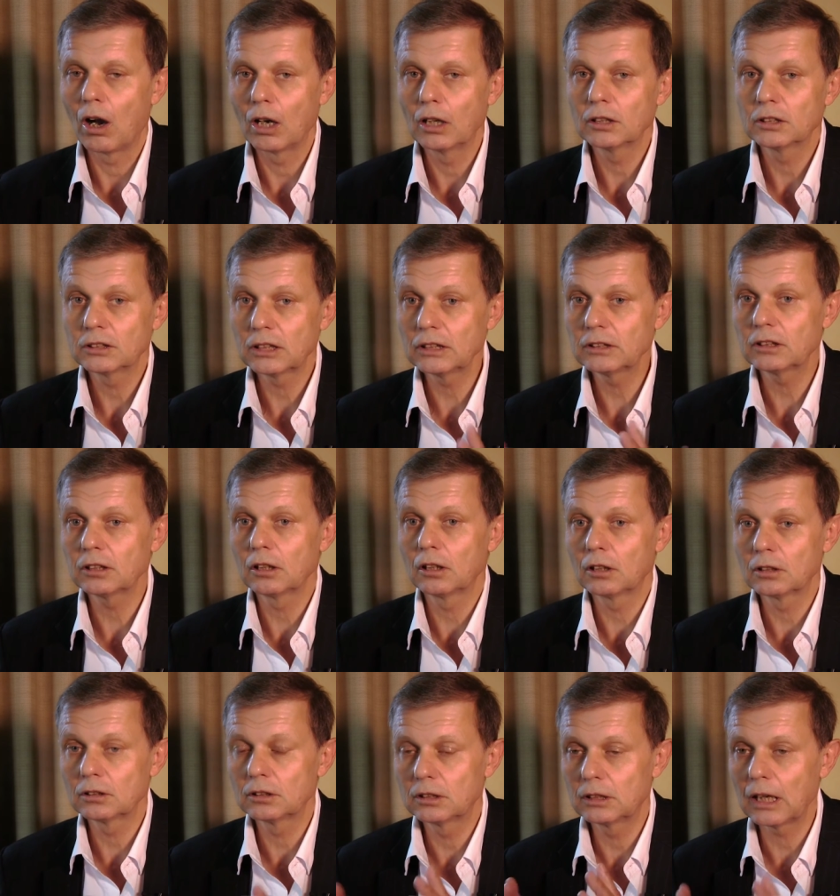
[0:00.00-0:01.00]
essentially
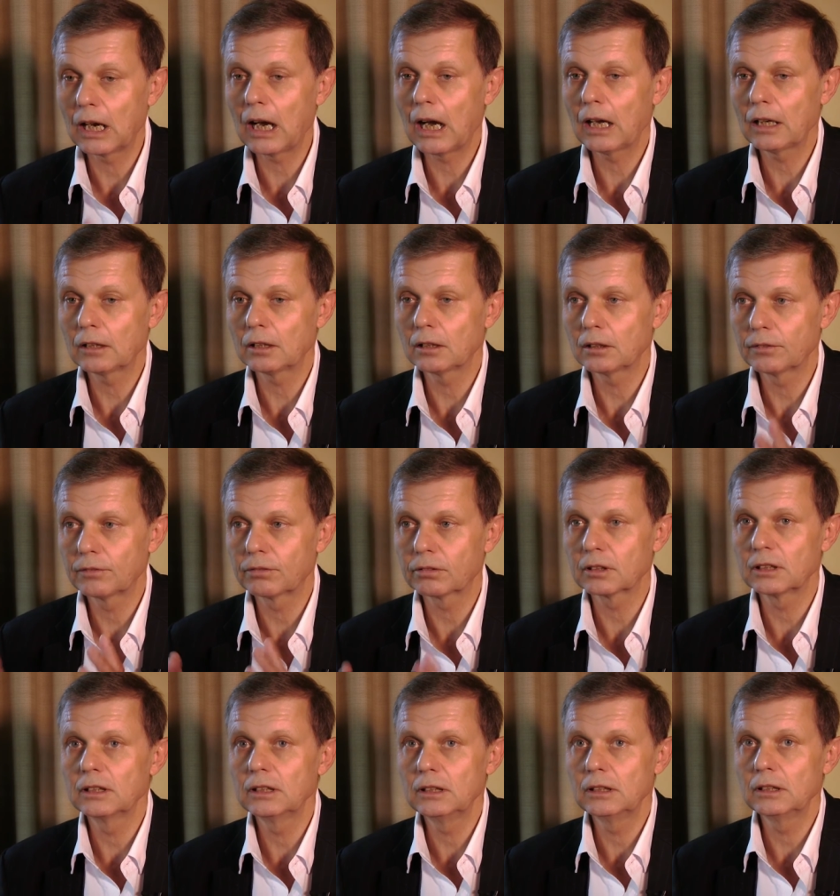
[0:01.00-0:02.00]
on data
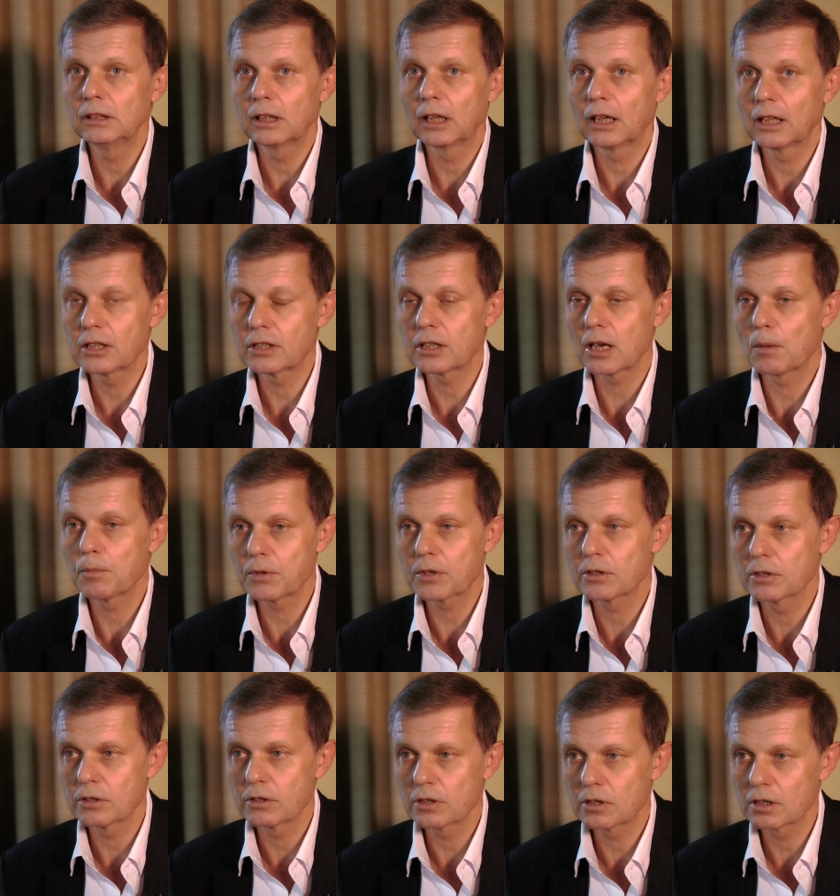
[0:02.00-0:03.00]
free
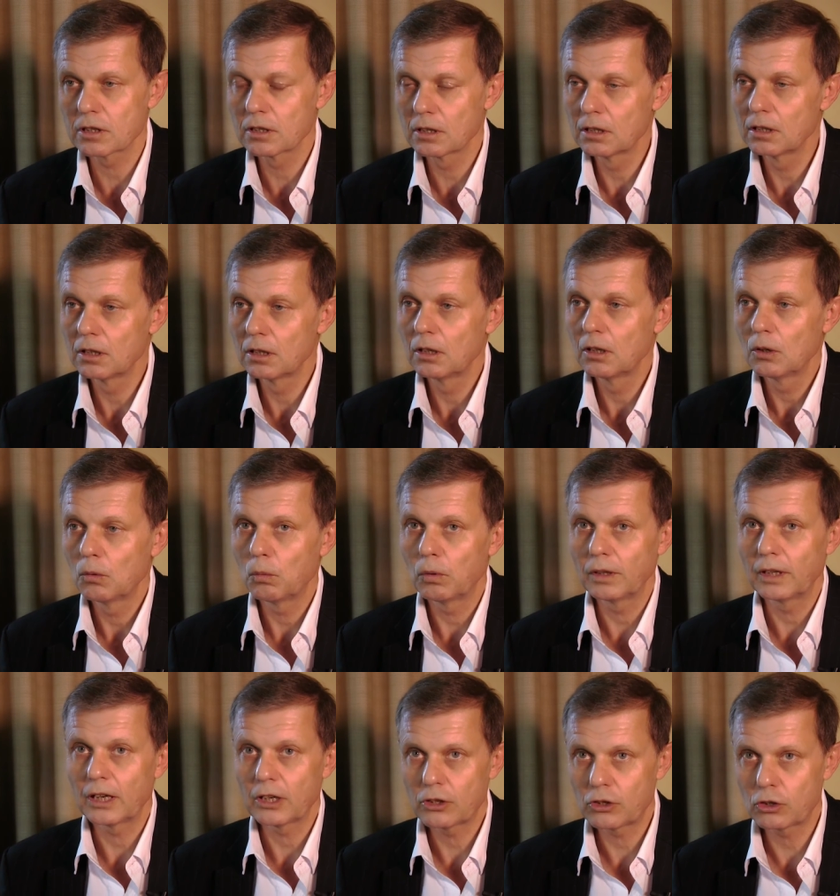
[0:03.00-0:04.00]
assumptions
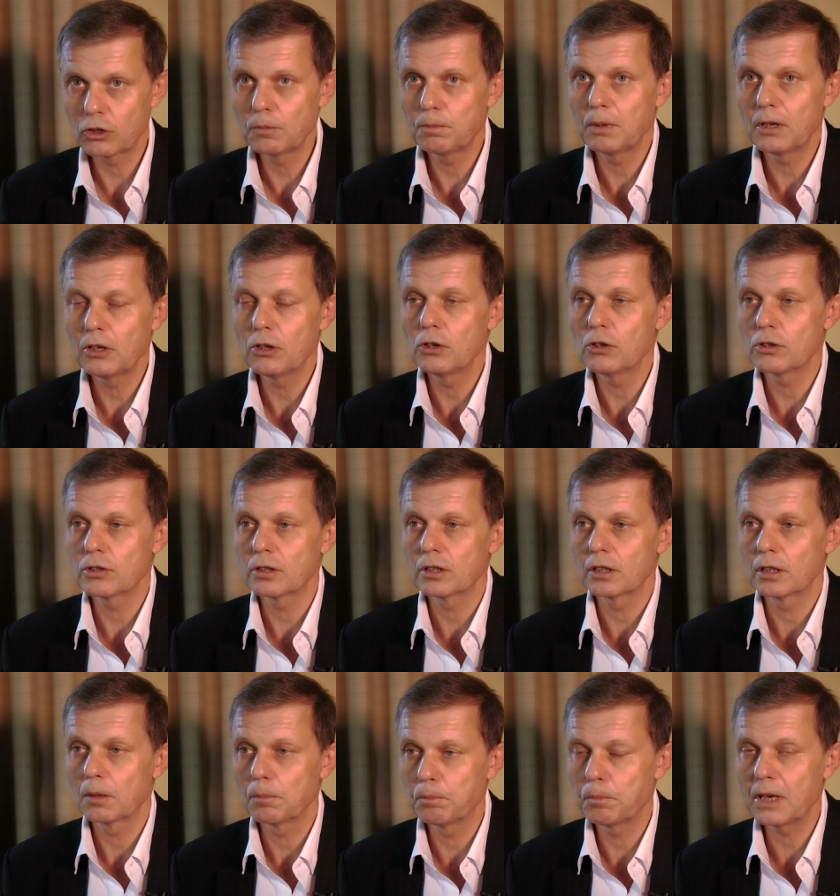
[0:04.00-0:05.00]
when they should be
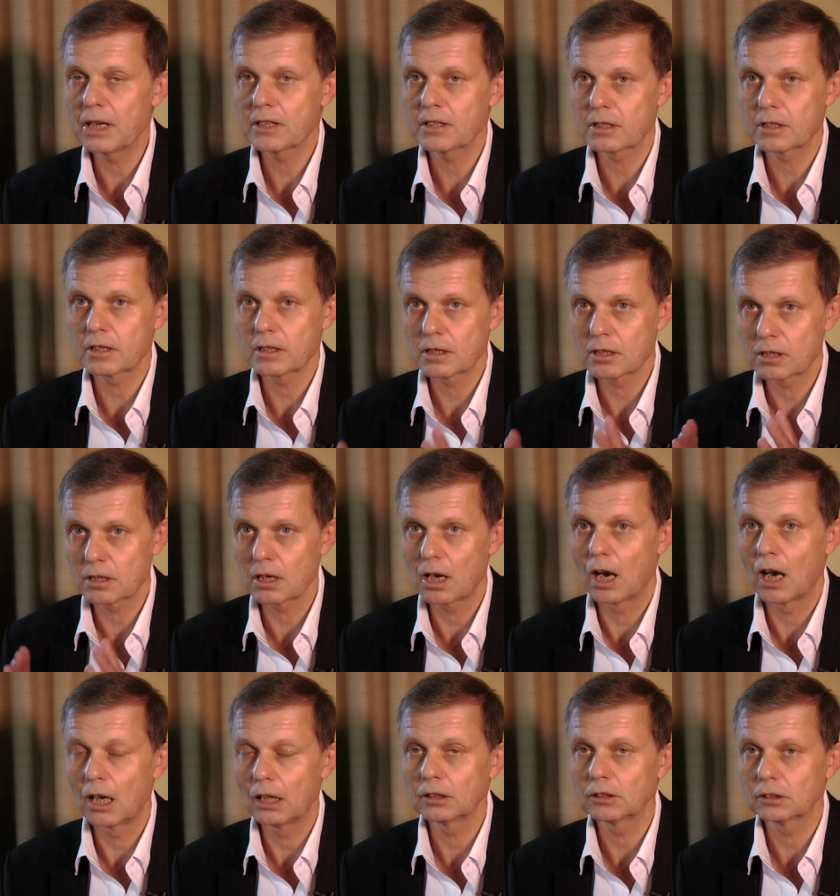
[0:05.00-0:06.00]
using the best
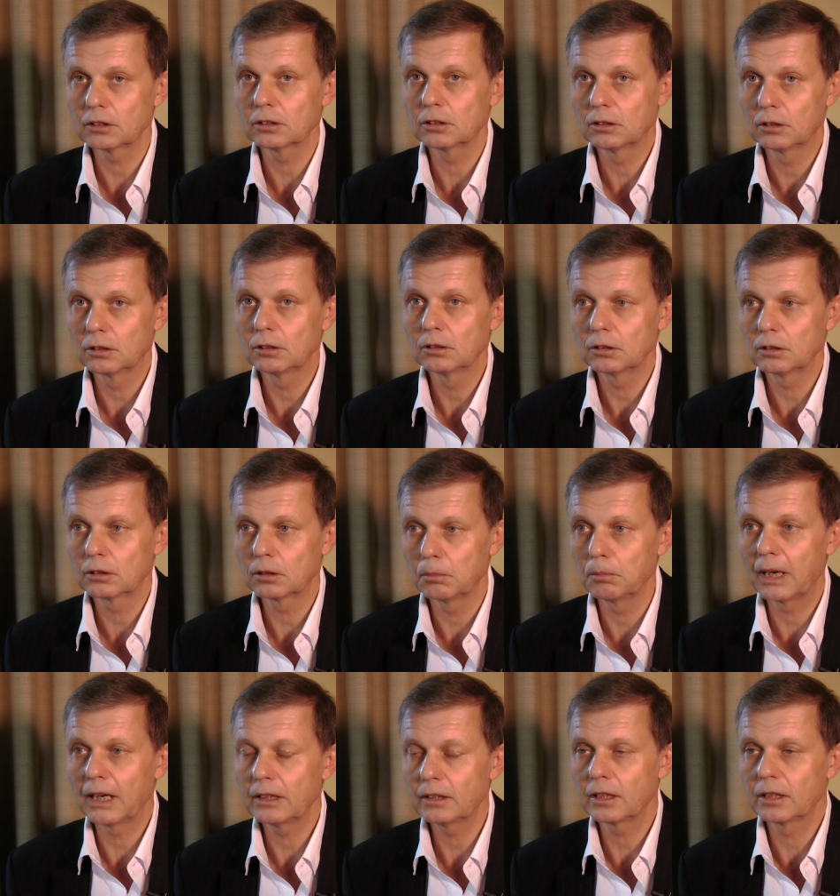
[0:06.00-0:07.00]
science to
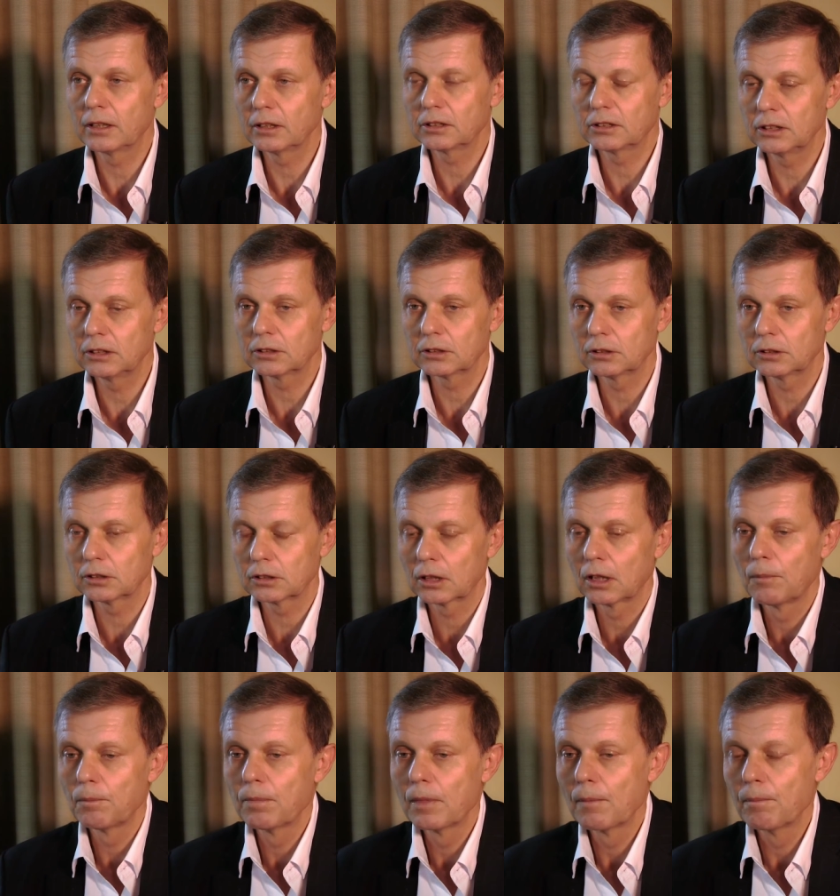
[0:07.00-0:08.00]
make their decisions.
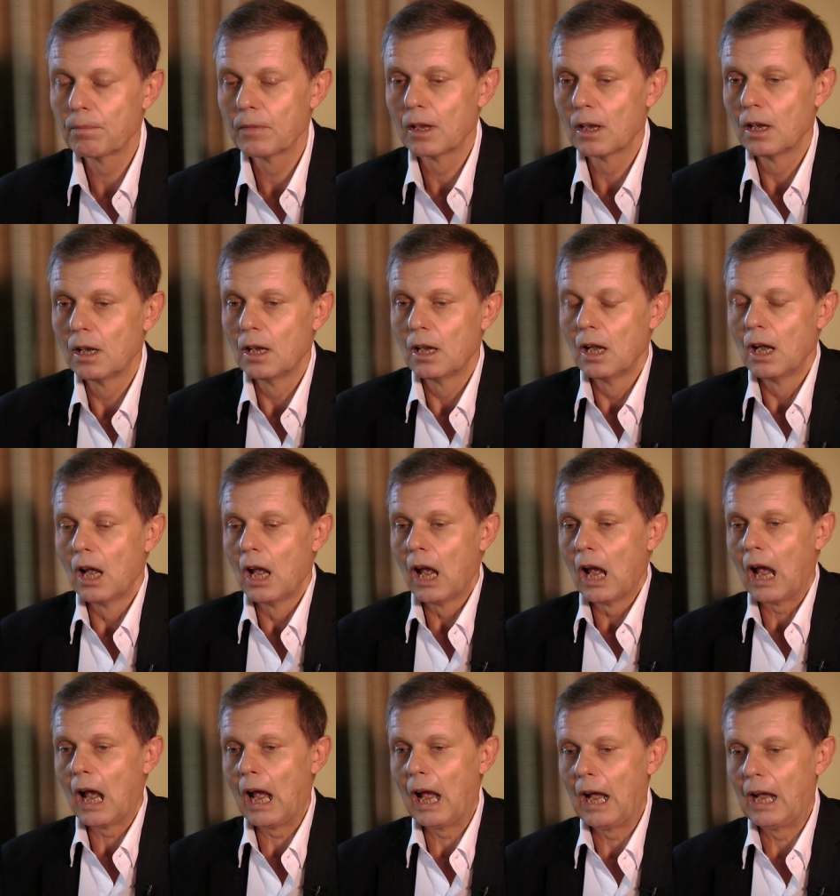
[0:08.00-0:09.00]

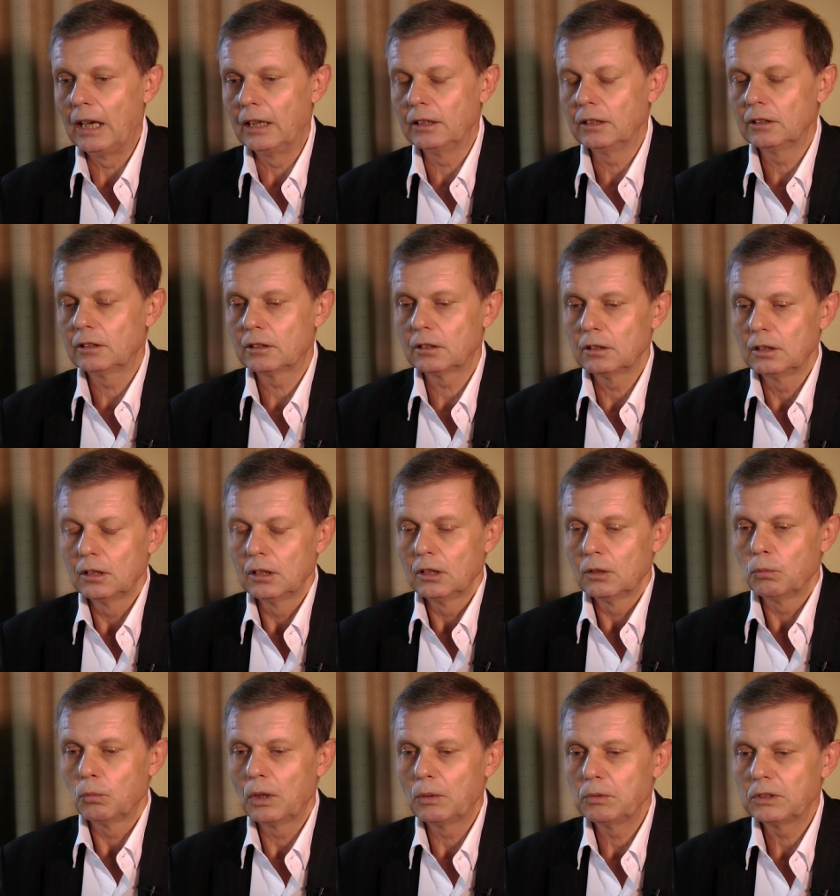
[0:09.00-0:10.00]
And
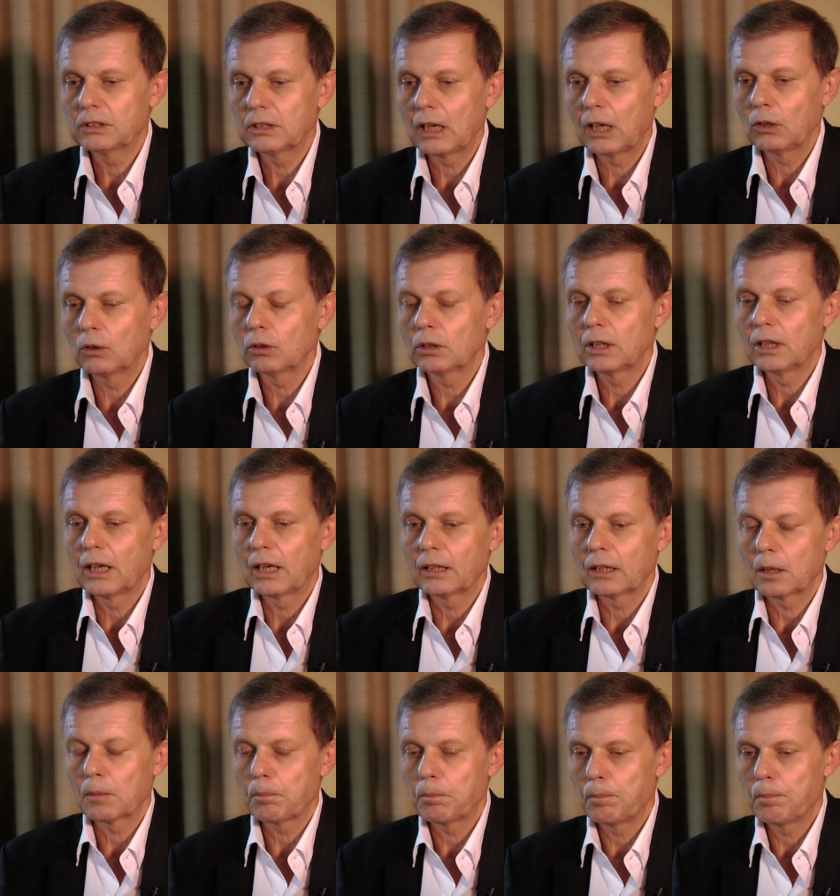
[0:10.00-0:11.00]
when we start looking at
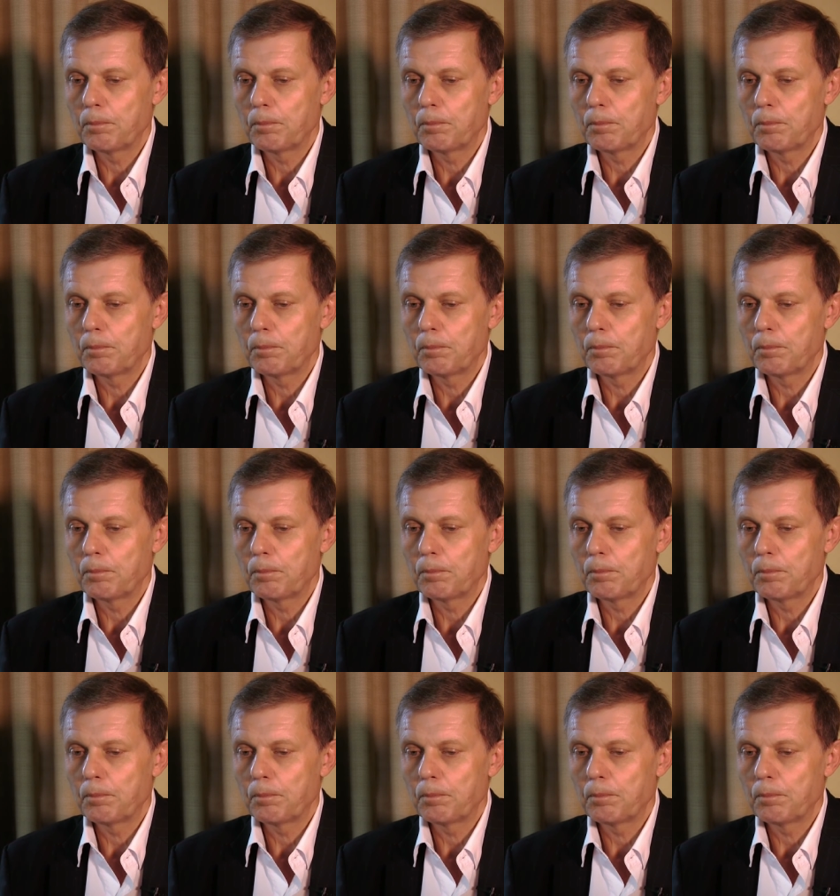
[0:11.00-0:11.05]
the